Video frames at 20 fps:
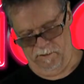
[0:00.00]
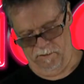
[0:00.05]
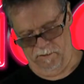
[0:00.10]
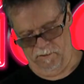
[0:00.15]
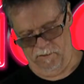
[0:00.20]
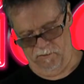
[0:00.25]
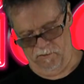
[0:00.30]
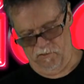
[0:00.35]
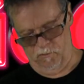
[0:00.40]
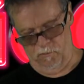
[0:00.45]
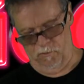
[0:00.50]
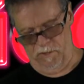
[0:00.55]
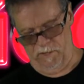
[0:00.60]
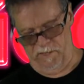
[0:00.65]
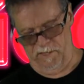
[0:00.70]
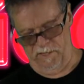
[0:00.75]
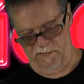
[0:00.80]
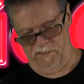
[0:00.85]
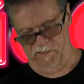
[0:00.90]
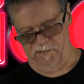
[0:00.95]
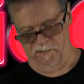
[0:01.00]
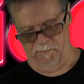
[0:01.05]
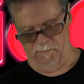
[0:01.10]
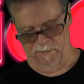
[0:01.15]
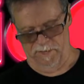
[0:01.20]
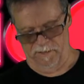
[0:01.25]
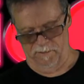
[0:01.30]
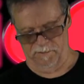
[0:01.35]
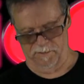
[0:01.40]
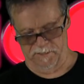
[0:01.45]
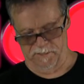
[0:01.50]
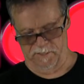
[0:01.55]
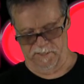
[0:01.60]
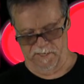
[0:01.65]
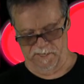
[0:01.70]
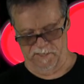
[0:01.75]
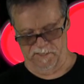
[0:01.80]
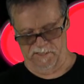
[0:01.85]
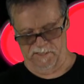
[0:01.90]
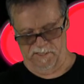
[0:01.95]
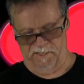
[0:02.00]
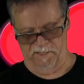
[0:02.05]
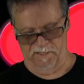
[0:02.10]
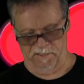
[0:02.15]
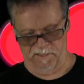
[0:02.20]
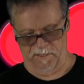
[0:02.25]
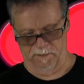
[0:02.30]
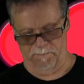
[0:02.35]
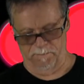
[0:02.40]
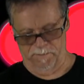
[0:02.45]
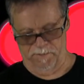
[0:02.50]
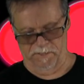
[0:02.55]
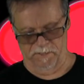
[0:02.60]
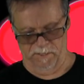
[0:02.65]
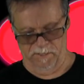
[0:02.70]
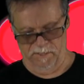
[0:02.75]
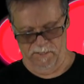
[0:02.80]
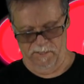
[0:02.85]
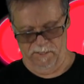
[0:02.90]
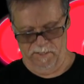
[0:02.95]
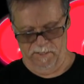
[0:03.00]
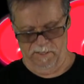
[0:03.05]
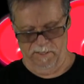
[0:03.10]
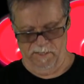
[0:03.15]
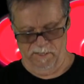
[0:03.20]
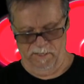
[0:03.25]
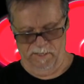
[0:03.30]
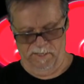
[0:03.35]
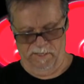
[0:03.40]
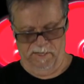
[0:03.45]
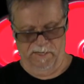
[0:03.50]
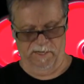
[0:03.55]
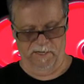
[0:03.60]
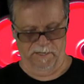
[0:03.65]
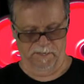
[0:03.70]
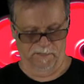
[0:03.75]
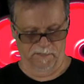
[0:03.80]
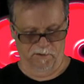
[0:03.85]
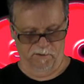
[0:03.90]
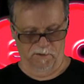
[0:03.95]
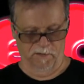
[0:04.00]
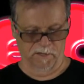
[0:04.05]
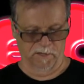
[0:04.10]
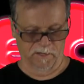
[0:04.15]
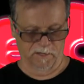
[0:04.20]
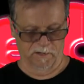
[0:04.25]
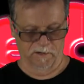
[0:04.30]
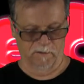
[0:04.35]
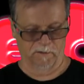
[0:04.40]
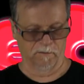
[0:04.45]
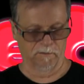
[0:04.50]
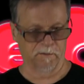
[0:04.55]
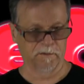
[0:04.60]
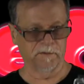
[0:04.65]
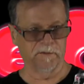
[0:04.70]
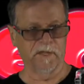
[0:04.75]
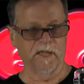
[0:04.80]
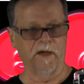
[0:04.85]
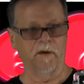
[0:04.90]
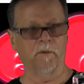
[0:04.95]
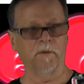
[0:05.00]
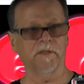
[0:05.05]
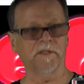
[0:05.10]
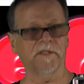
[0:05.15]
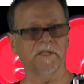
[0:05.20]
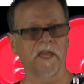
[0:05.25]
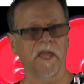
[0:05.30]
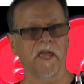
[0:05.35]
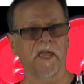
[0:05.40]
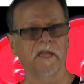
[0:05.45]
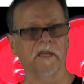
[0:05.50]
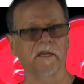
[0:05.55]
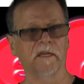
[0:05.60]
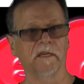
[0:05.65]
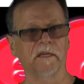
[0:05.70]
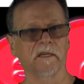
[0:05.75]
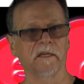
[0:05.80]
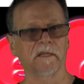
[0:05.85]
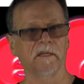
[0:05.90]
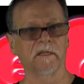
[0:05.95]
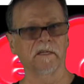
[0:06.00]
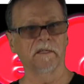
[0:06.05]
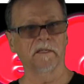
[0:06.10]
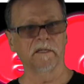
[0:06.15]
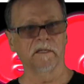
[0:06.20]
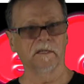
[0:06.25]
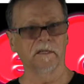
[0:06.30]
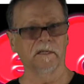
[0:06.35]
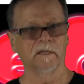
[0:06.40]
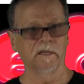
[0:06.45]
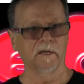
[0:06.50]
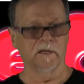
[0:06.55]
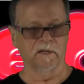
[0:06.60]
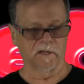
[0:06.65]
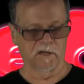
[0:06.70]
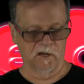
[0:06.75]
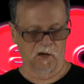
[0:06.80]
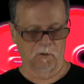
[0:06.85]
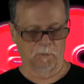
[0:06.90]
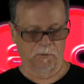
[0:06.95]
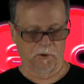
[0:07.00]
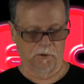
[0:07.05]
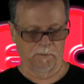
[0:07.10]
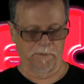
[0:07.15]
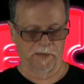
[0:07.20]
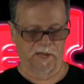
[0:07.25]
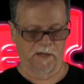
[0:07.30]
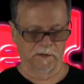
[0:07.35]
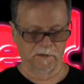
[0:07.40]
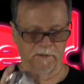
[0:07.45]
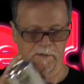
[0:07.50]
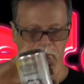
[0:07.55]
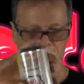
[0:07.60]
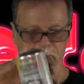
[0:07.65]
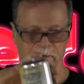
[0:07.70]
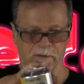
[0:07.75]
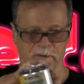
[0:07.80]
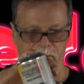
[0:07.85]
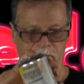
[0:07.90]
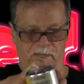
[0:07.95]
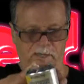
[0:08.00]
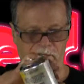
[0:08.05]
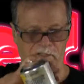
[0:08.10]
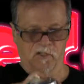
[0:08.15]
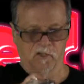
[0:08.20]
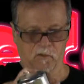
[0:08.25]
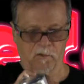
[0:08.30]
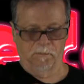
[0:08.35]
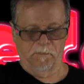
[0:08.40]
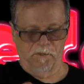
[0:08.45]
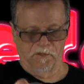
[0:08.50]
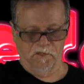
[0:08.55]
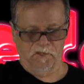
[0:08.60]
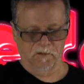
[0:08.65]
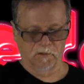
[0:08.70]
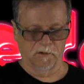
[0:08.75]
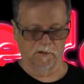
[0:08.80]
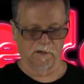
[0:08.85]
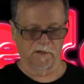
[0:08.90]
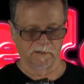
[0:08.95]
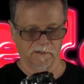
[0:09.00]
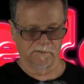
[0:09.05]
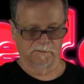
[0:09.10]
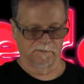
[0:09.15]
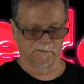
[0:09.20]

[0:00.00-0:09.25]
Goes right into the mount and tightens up. And there you go. Now it's a GoPro mount, extremely strong.